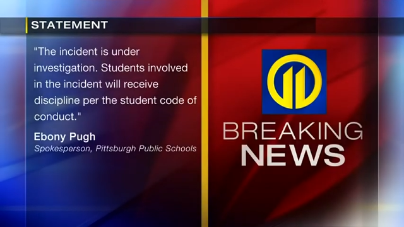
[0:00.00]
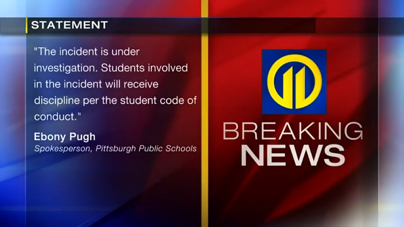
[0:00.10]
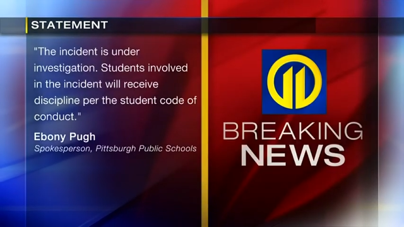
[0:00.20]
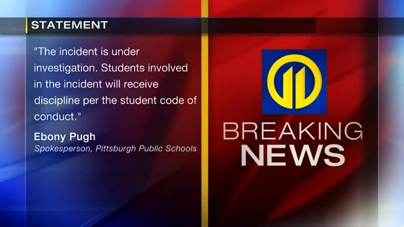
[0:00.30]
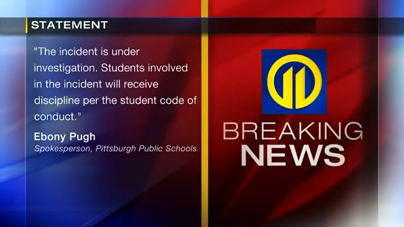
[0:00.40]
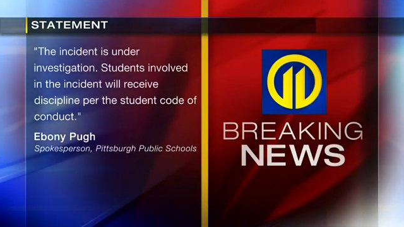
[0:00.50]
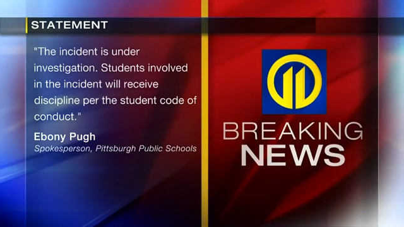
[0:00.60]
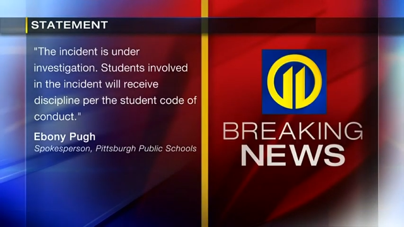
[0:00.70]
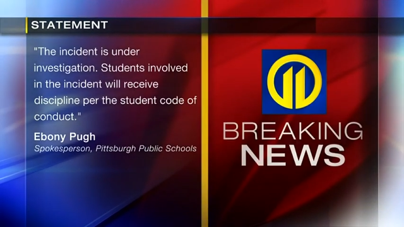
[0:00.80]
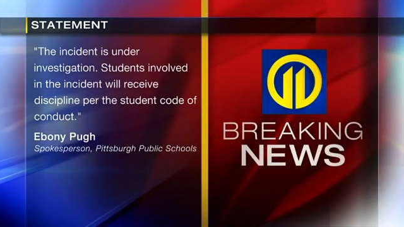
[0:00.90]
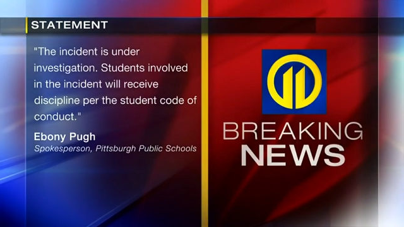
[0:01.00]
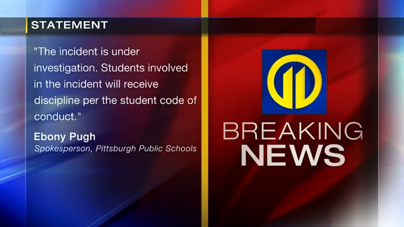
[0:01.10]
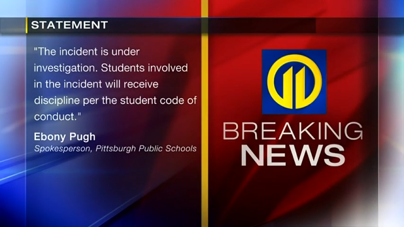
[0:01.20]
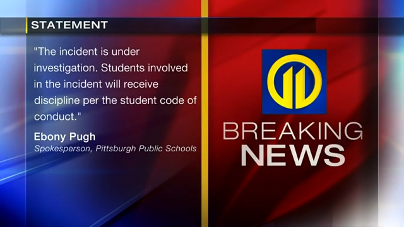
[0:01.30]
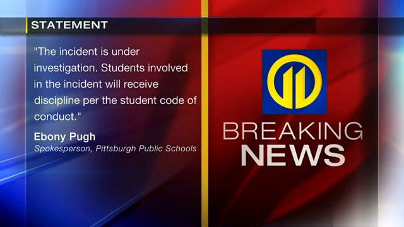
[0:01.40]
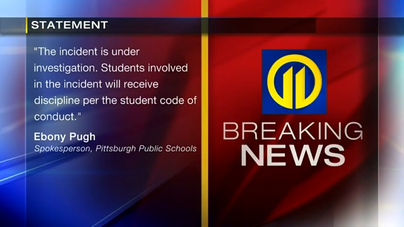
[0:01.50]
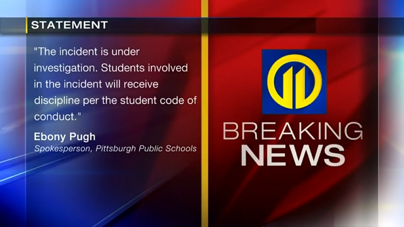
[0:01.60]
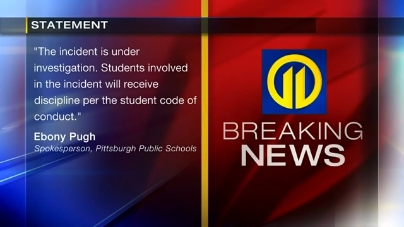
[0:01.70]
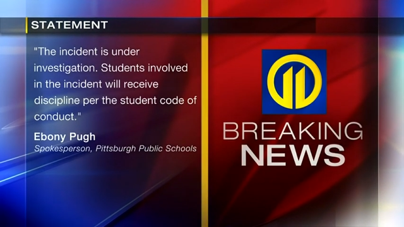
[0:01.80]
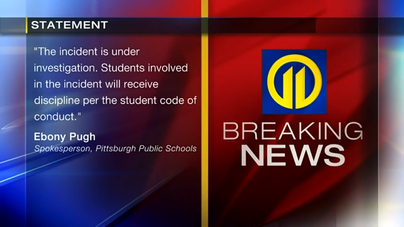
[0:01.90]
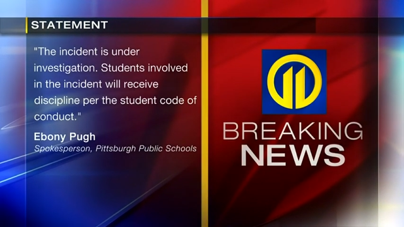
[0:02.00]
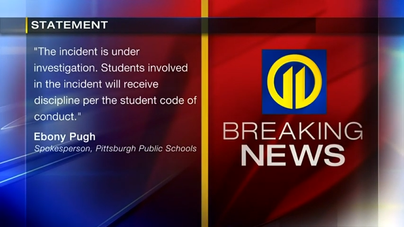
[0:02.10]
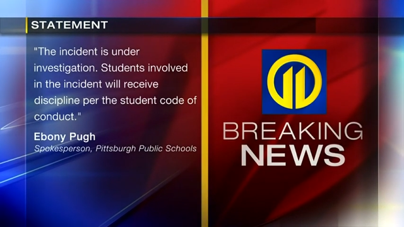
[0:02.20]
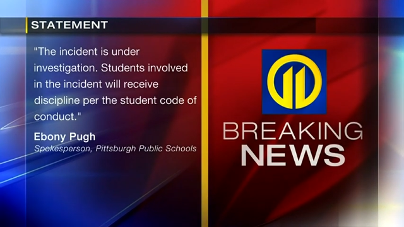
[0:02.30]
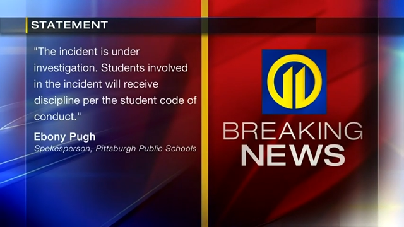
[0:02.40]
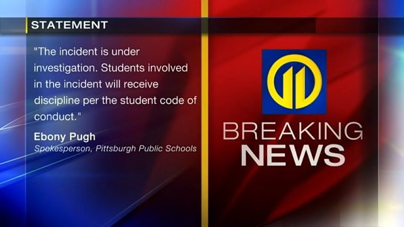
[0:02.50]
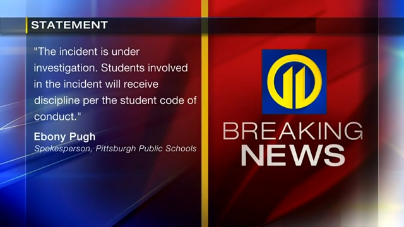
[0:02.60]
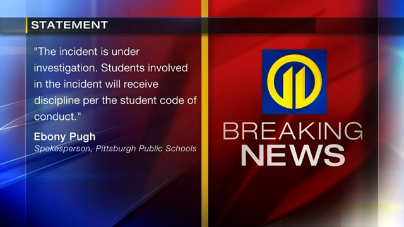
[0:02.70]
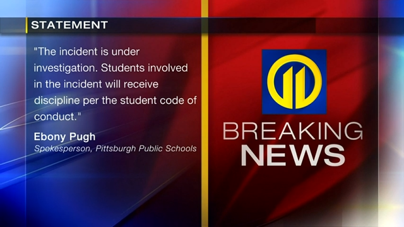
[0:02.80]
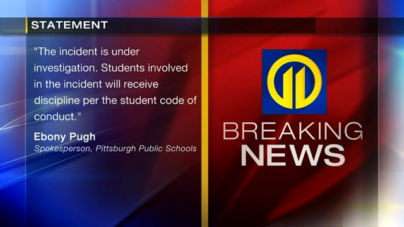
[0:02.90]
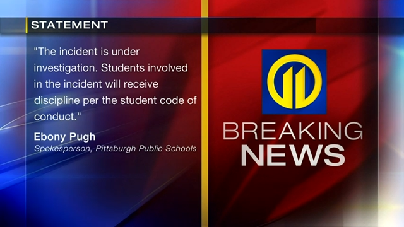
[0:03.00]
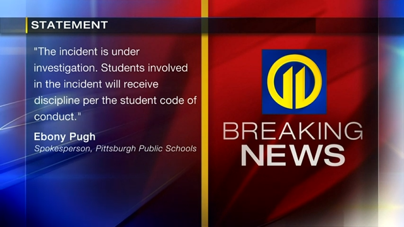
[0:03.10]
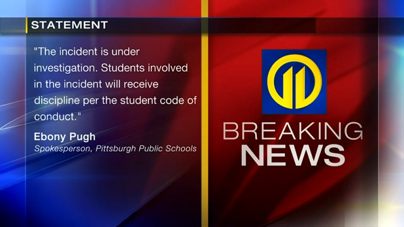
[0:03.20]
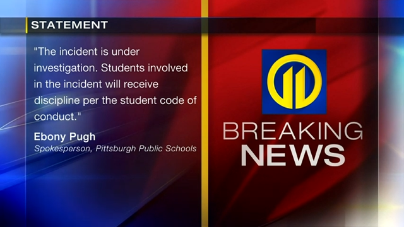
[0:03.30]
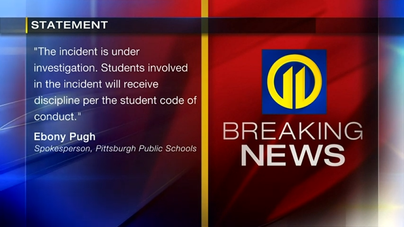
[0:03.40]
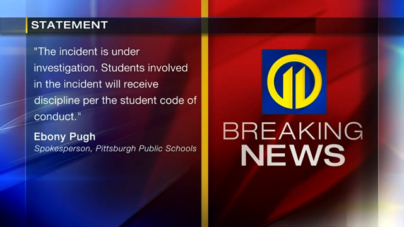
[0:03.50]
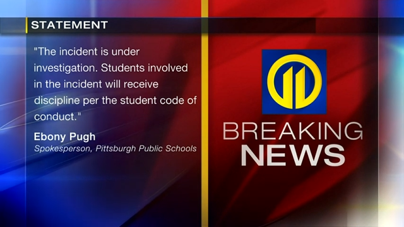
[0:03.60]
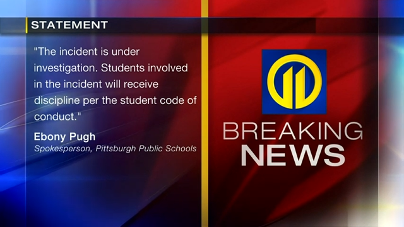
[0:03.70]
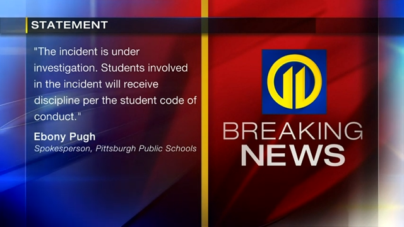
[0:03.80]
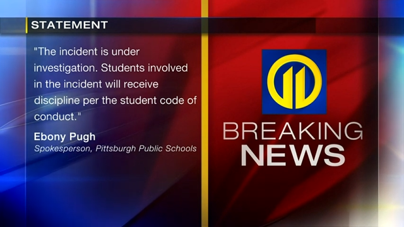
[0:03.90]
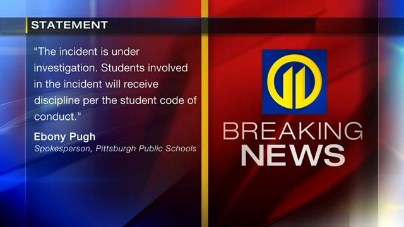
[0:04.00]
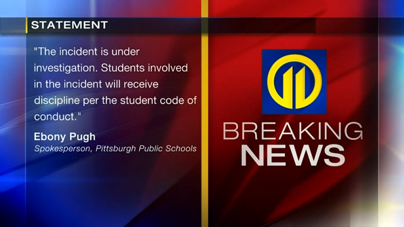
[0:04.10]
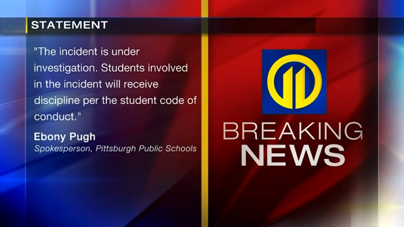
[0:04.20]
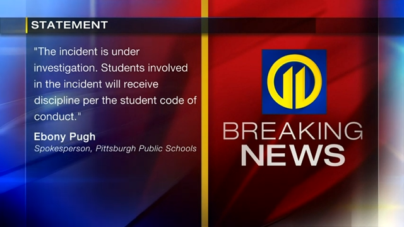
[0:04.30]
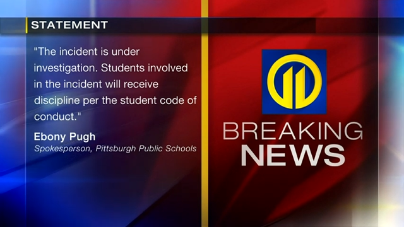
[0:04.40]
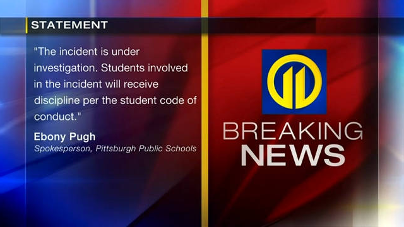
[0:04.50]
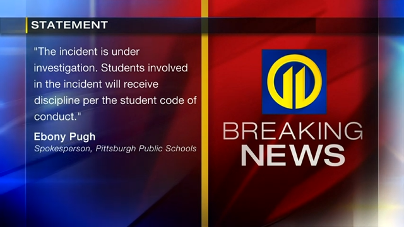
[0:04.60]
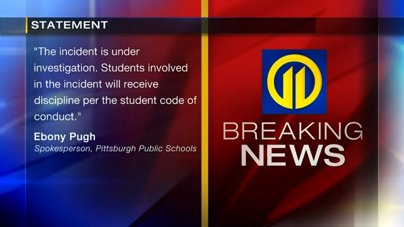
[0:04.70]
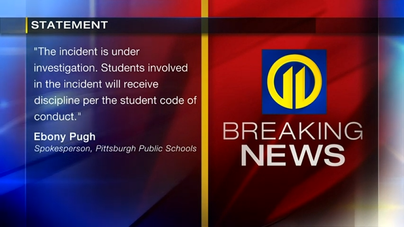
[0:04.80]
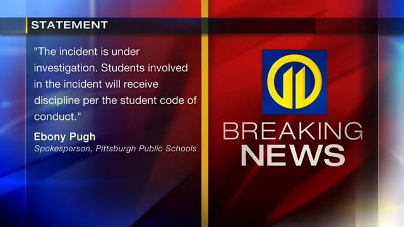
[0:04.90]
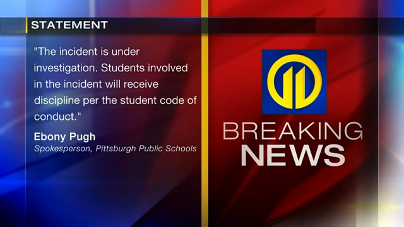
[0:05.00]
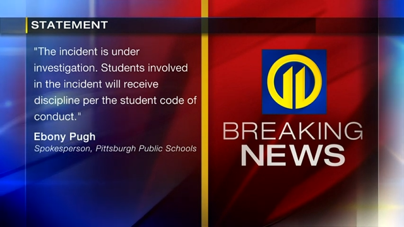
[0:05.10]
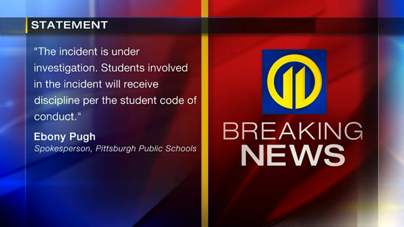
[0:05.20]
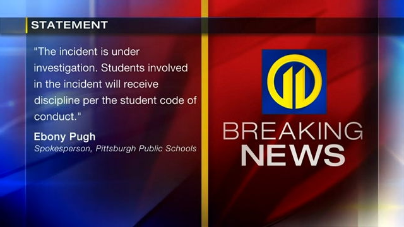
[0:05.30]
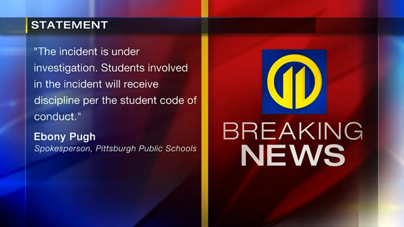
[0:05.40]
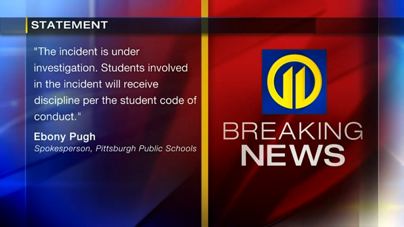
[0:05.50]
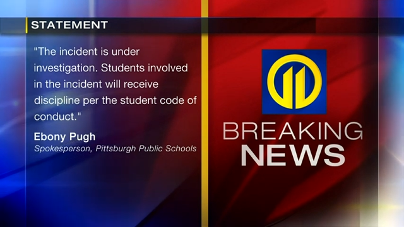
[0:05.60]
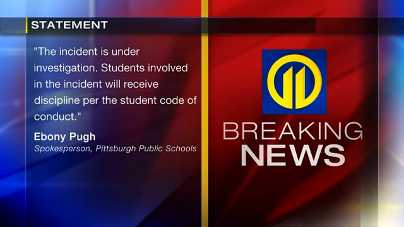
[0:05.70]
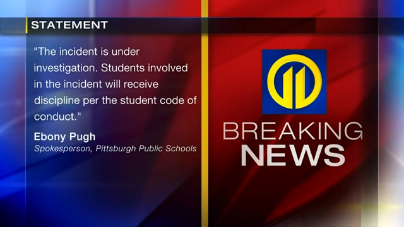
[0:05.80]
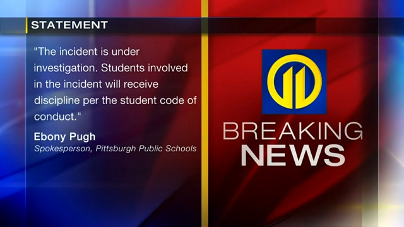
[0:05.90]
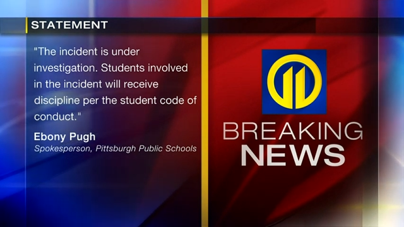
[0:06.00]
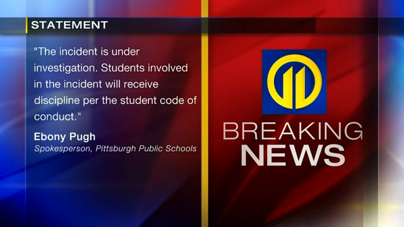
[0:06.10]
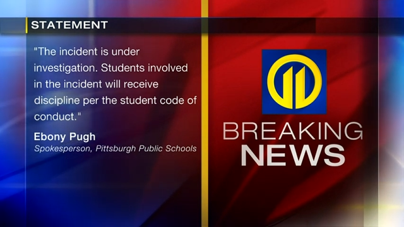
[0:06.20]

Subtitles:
(no speaker visible)